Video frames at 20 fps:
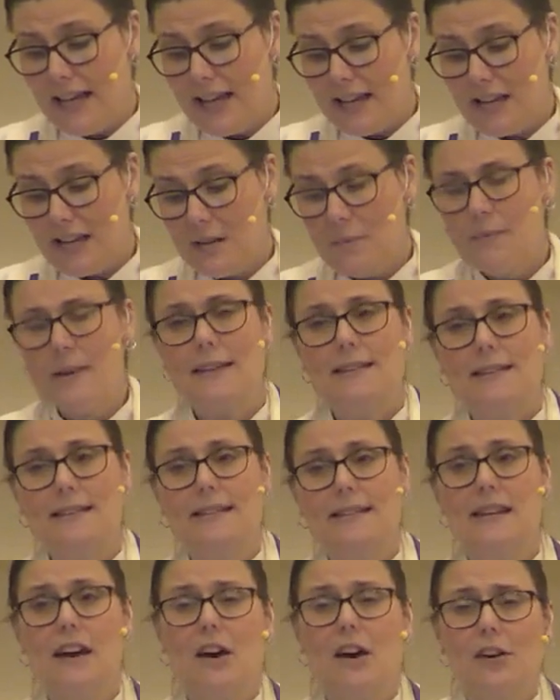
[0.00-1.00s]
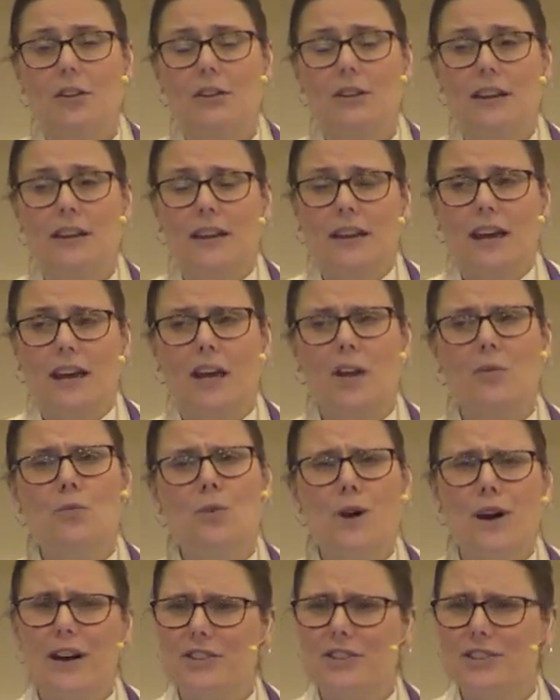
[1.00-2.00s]
he bends down and
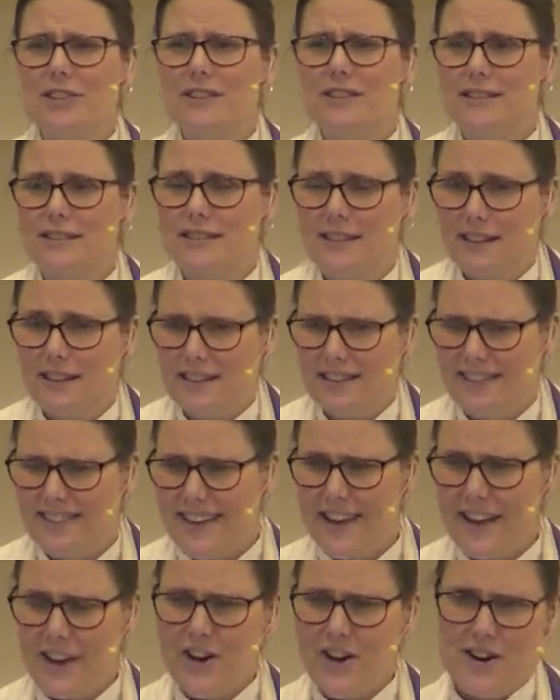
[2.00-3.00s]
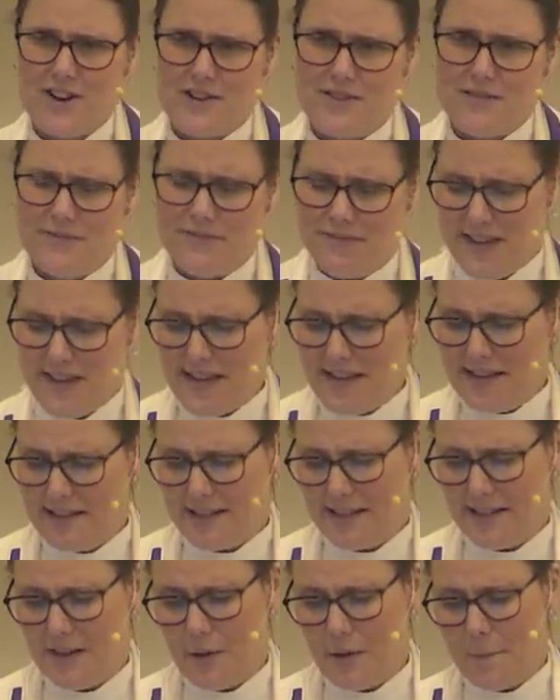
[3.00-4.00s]
washes their feet.